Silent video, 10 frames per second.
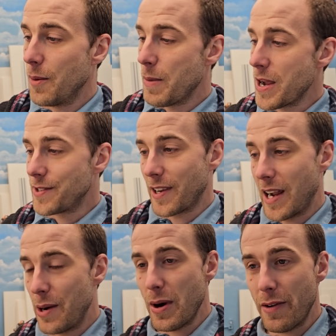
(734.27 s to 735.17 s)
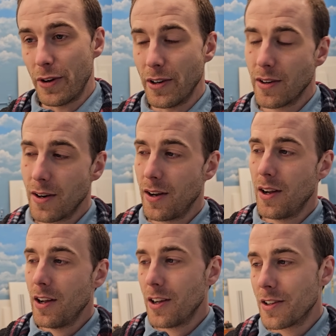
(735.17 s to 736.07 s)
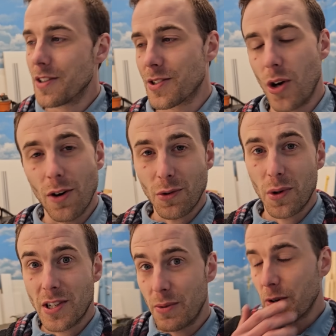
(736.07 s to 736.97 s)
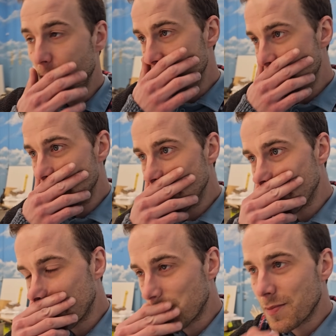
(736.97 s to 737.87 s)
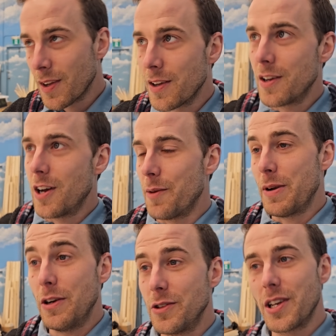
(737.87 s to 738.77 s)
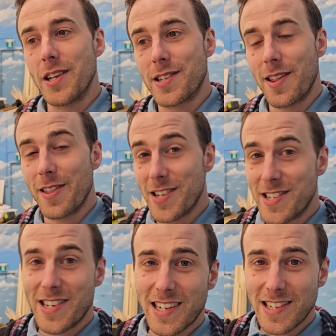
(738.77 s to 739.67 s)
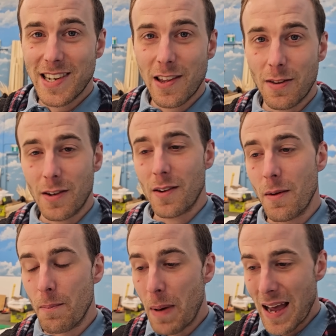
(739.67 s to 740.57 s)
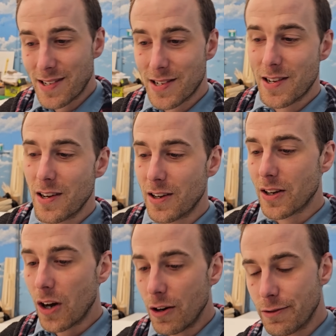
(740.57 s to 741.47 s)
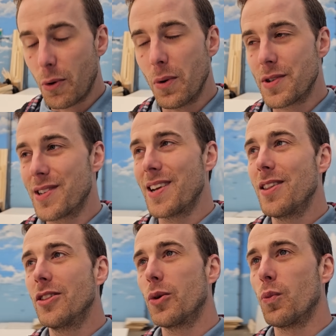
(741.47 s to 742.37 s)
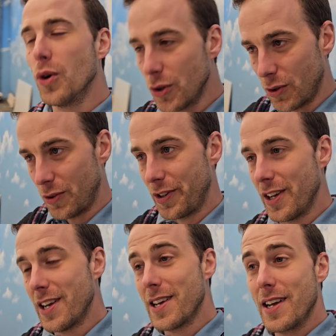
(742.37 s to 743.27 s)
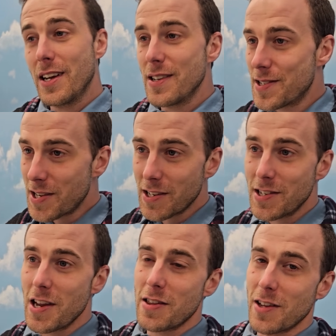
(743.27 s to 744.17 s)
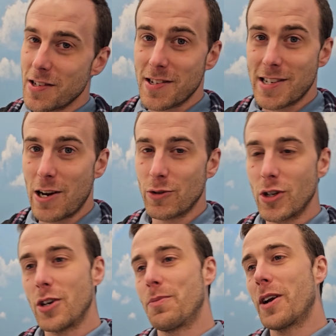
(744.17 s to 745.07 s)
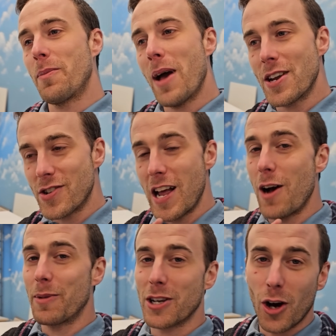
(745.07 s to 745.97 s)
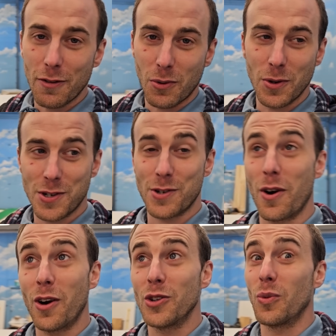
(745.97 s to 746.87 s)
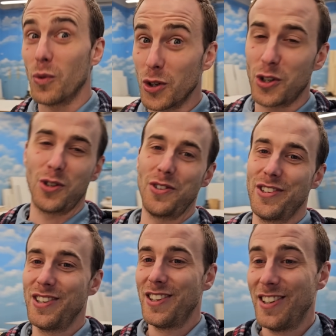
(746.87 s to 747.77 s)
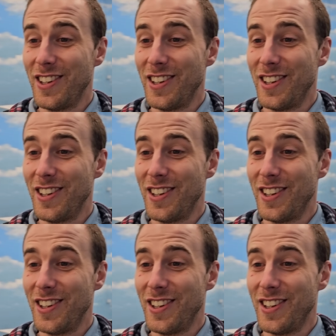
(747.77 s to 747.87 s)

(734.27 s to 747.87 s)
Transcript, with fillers: Amazing. However, this golf course that we're going to, apparently it's the 60th best golf course in the world. 60th doesn't sound good, but imagine how many golf courses there are in the world.